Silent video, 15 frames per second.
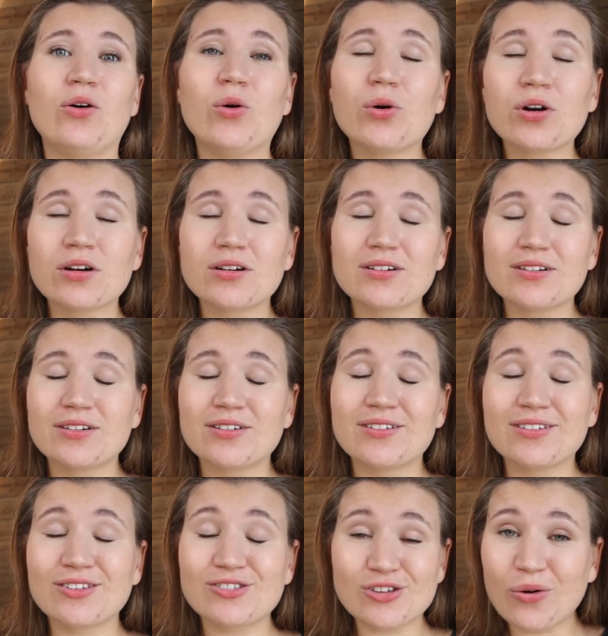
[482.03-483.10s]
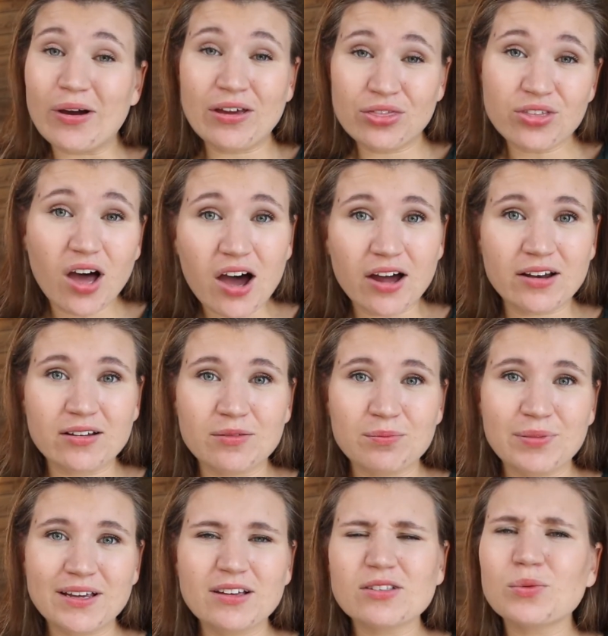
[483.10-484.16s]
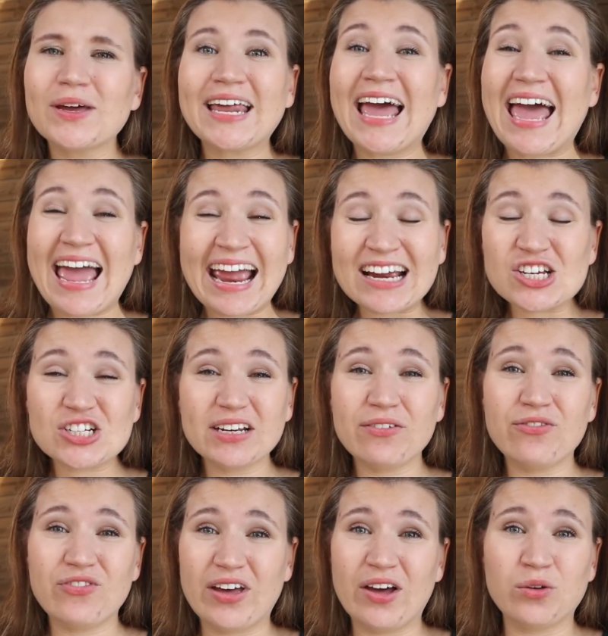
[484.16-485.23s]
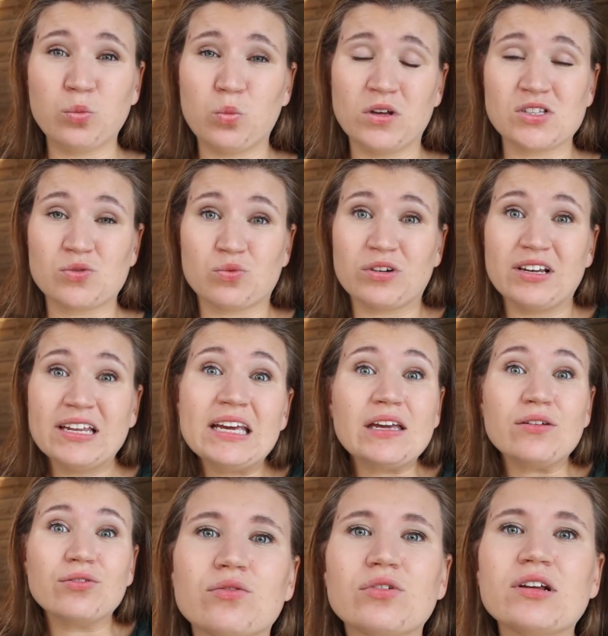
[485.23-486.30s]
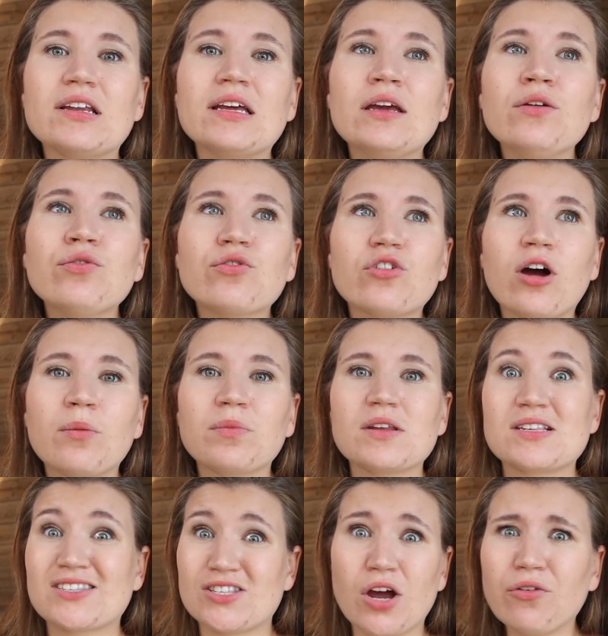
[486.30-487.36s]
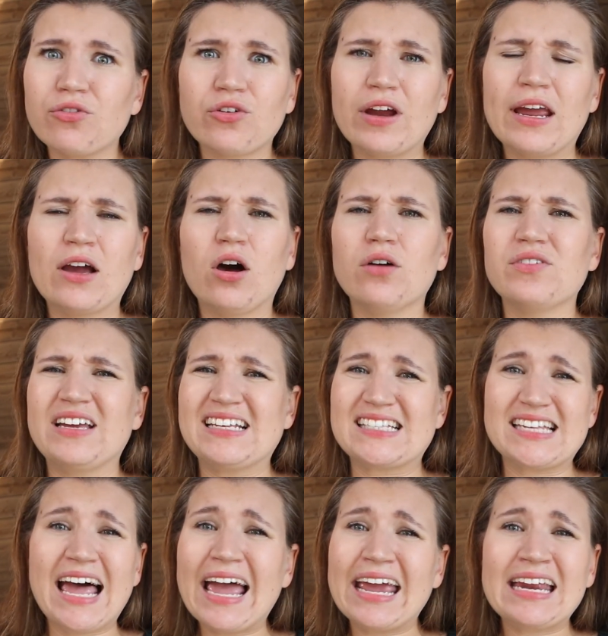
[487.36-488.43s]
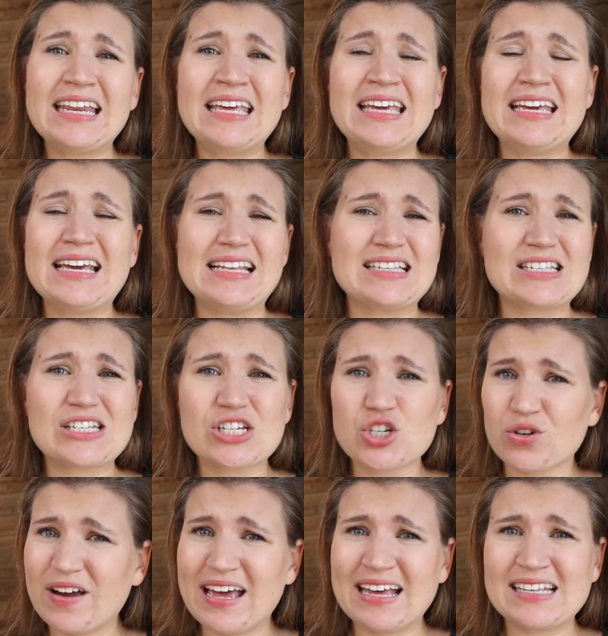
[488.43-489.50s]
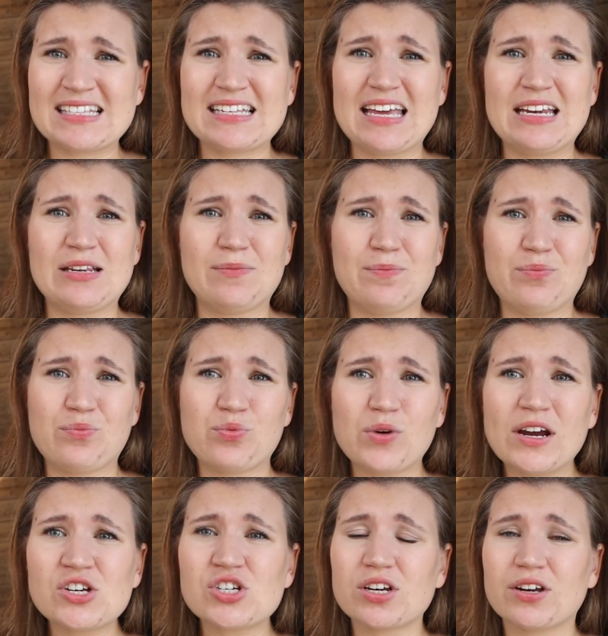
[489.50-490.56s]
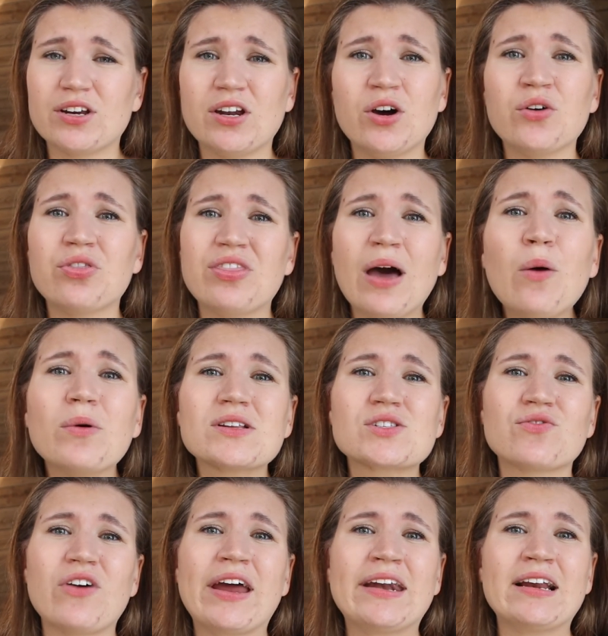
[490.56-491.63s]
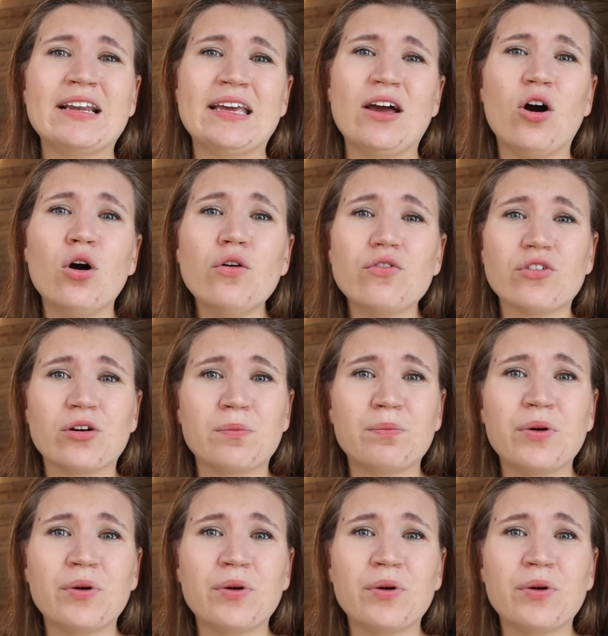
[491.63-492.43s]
Or so I thought. Because what I actually felt was relief. Relief from the suffering of anxiety and stress and pressure, that was finally over.